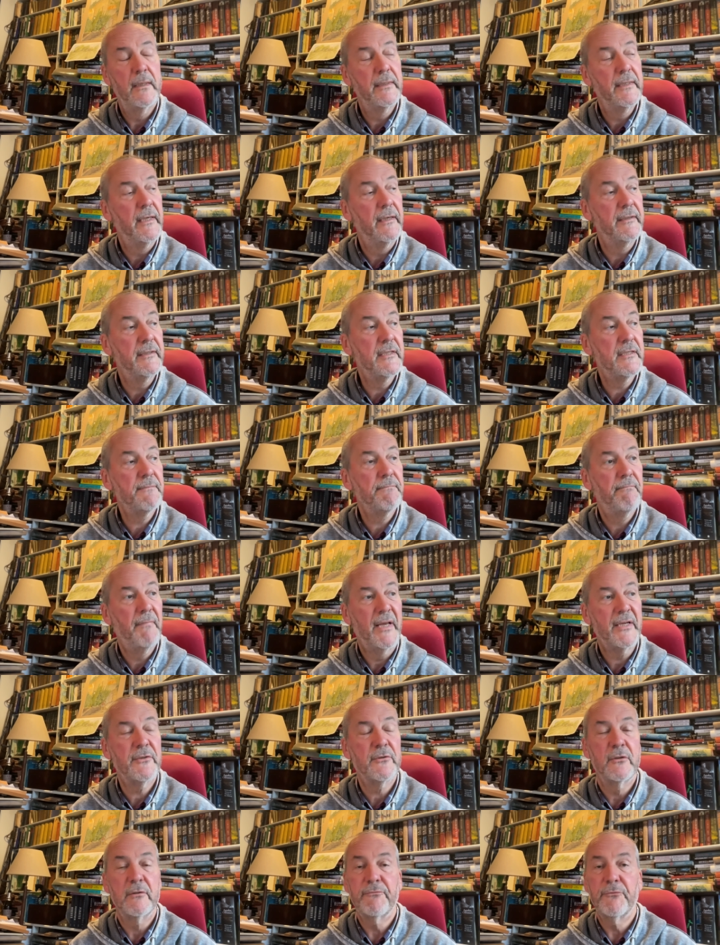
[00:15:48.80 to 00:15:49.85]
Now it doesn't
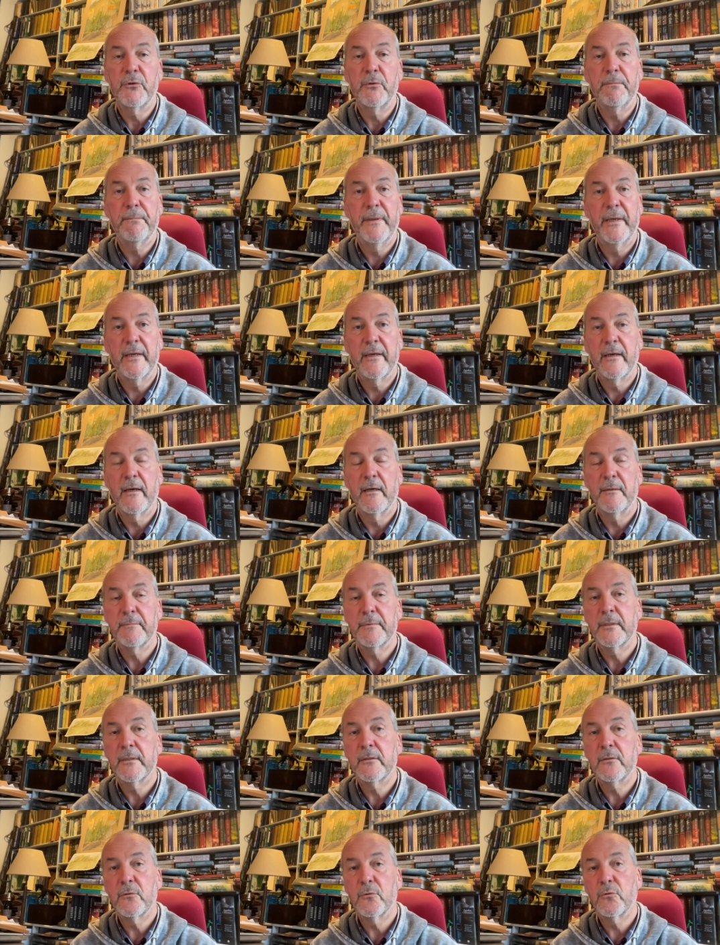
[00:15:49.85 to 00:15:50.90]
matter if you pick up
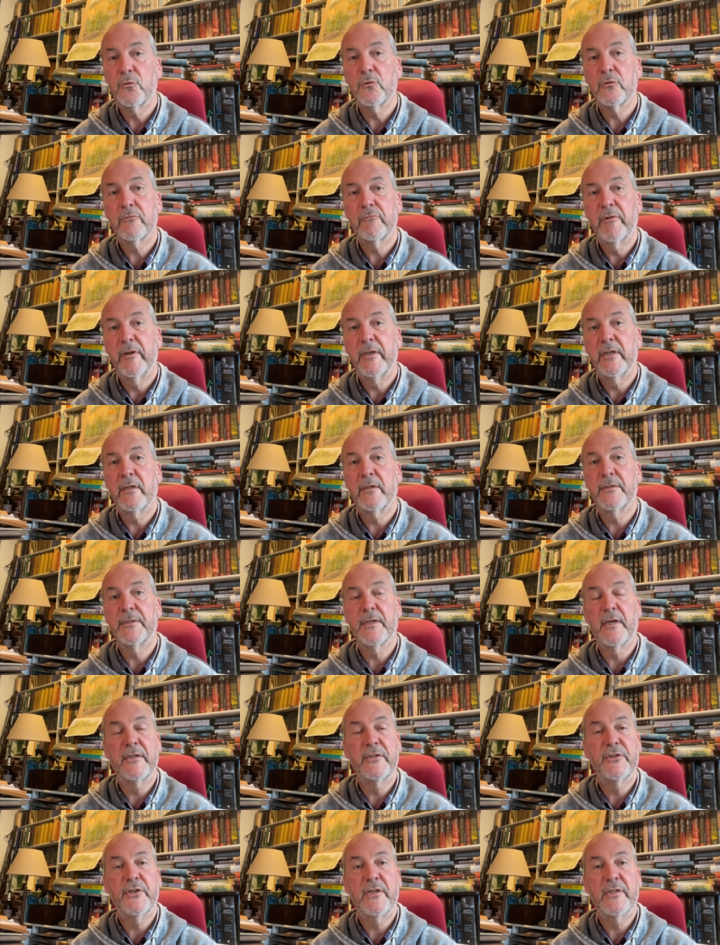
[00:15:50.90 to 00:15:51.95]
an ordinary little
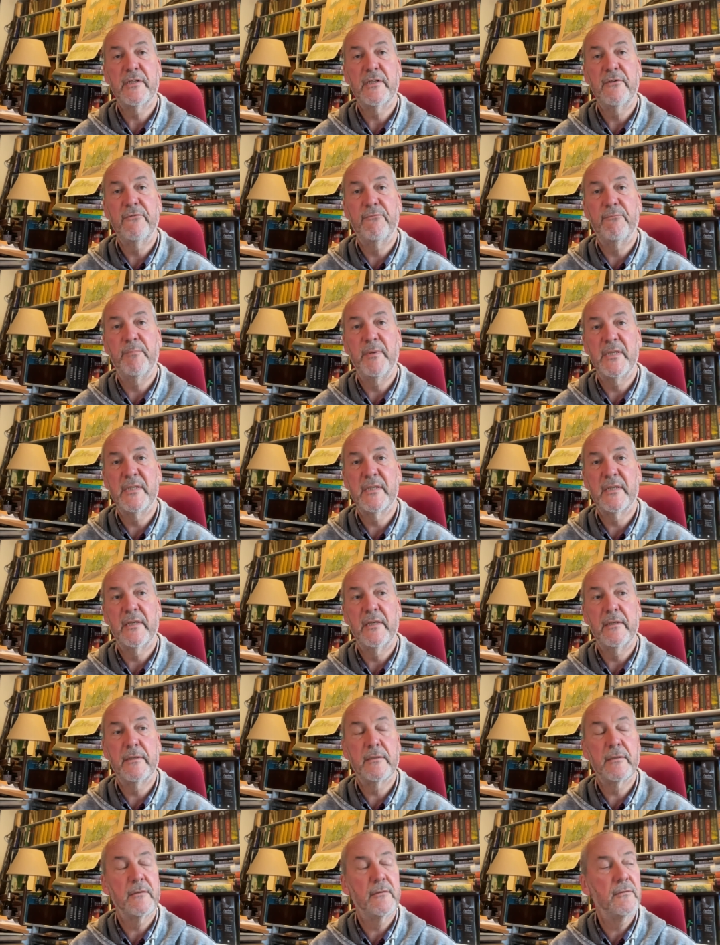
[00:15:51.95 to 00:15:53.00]
digestive
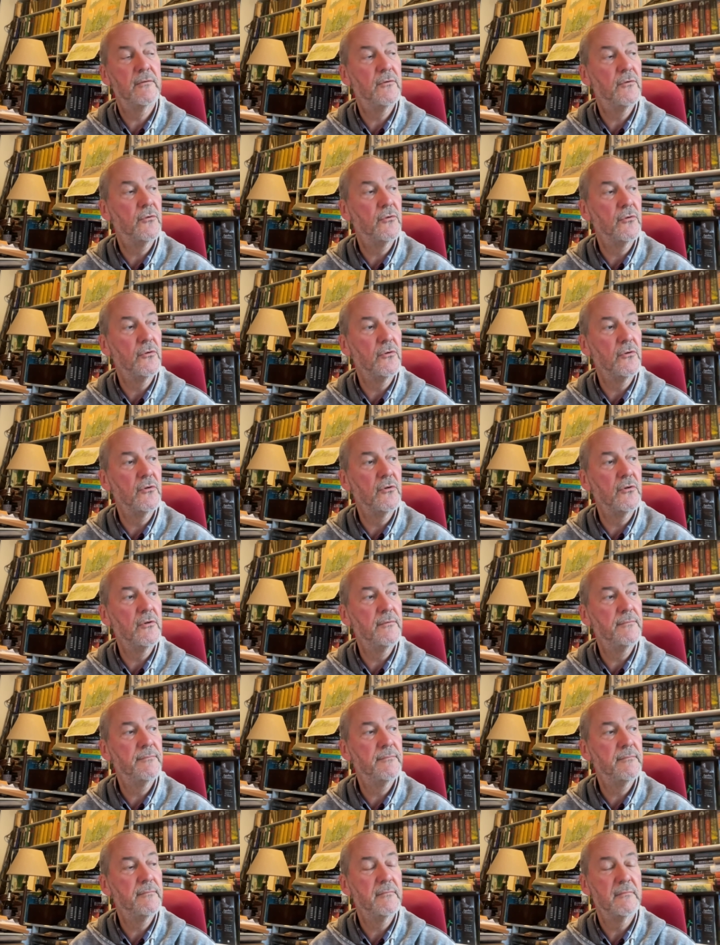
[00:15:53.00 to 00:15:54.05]
biscuit or
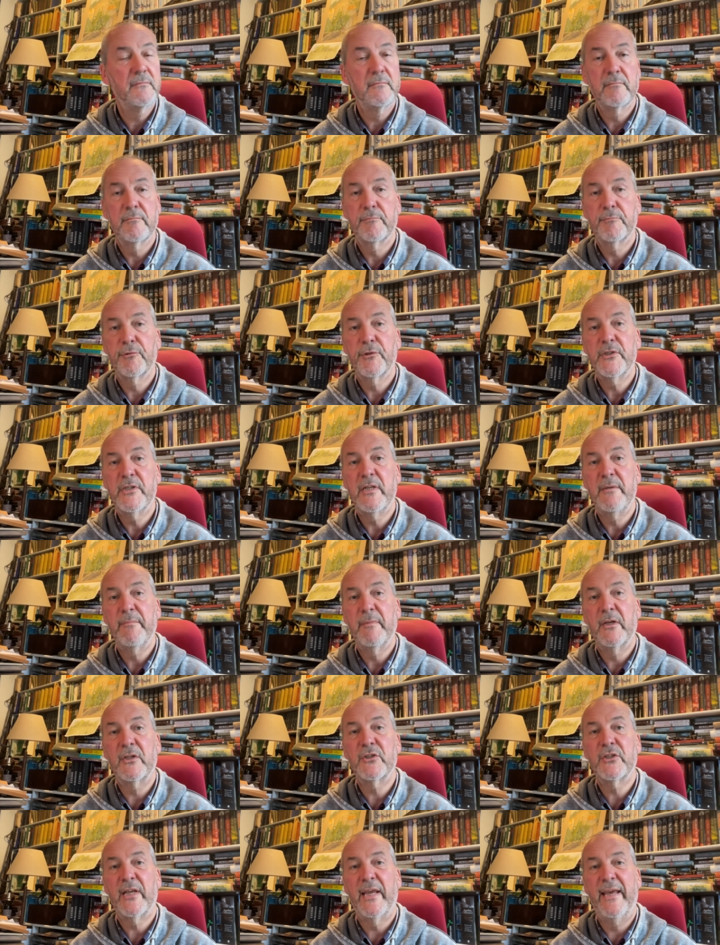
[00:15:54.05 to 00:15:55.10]
pretty
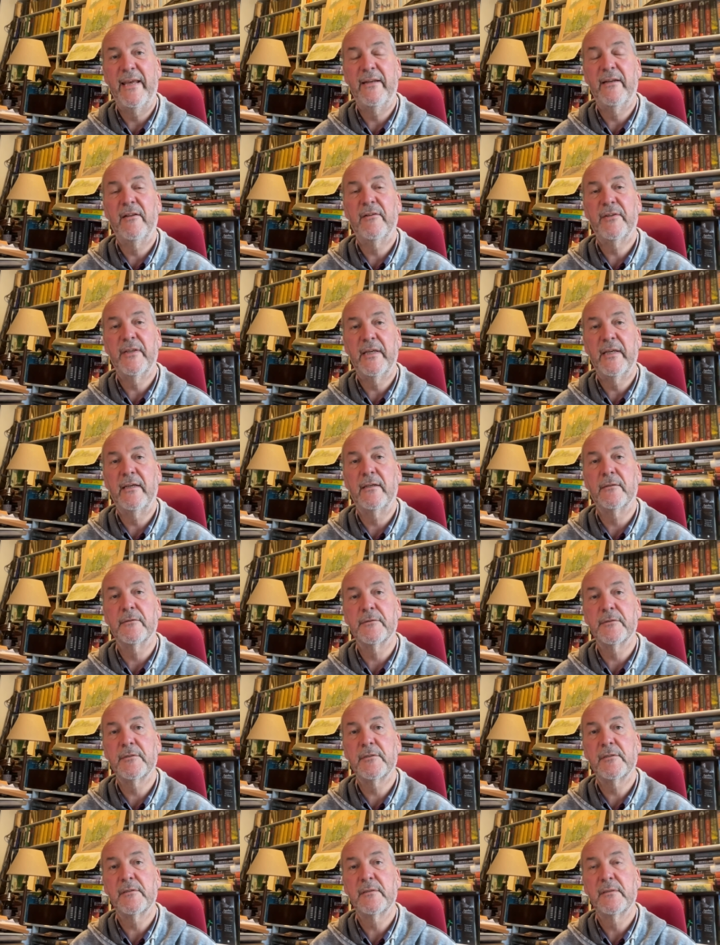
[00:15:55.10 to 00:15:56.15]
much anything
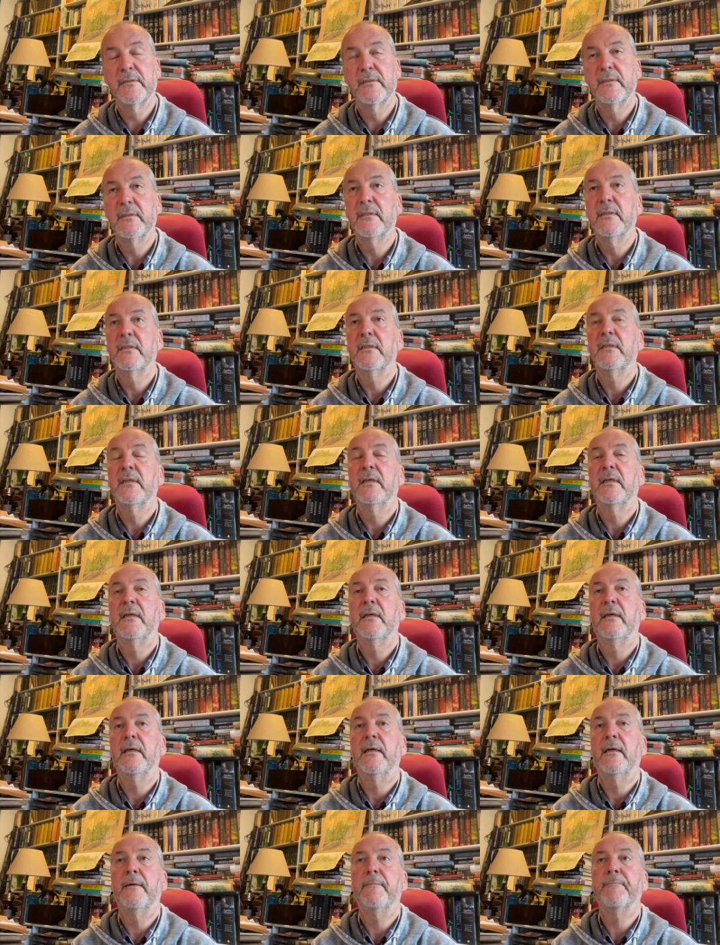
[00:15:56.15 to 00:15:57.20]
else.
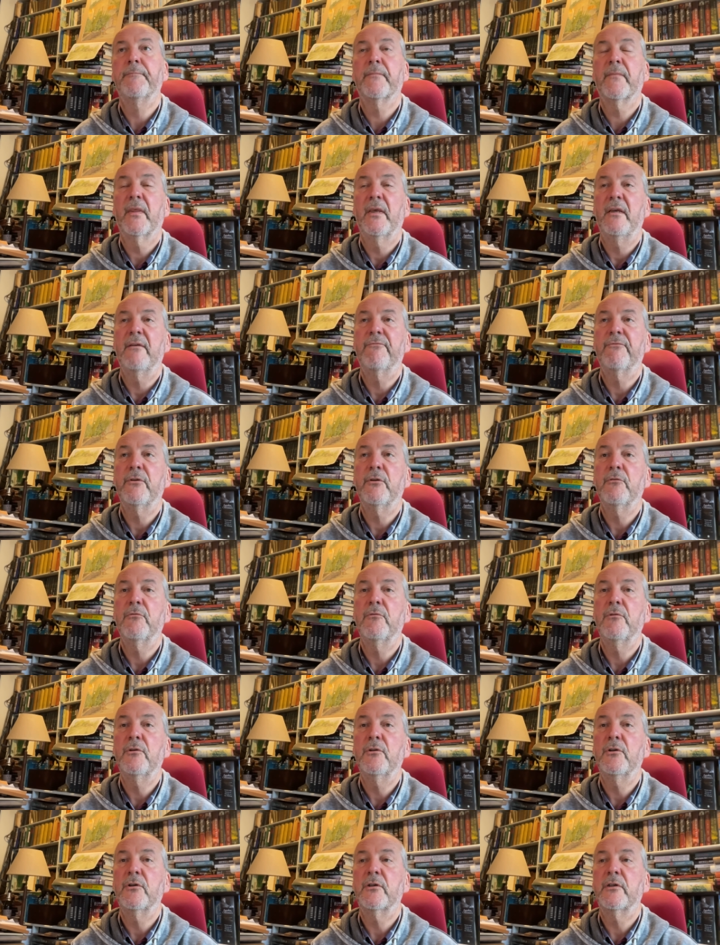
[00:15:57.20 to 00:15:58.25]
Um, if you
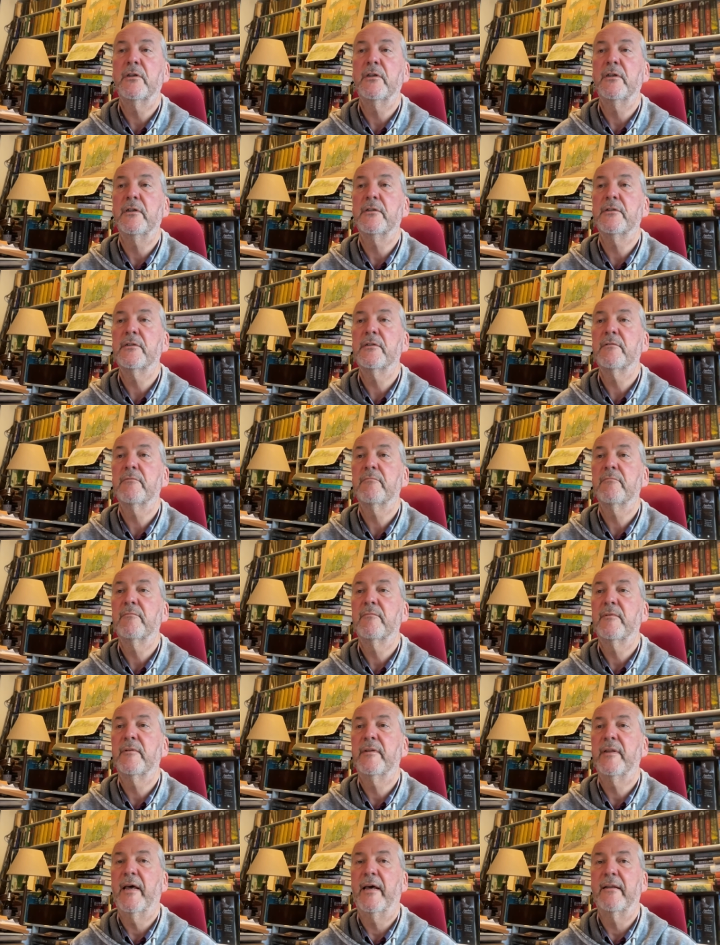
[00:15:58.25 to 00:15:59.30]
look at
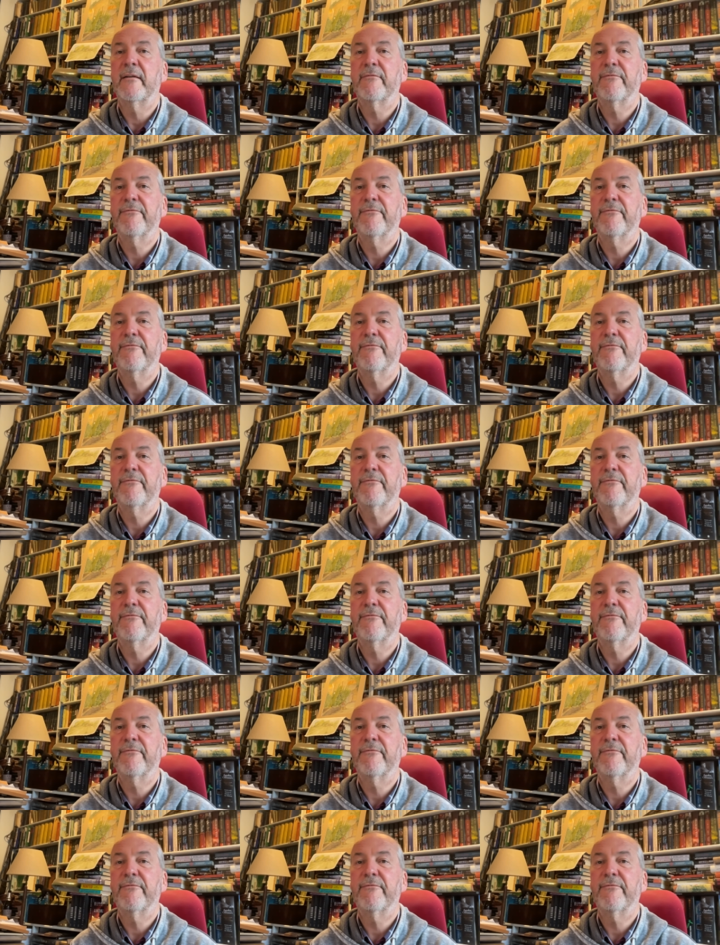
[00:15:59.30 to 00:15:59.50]
that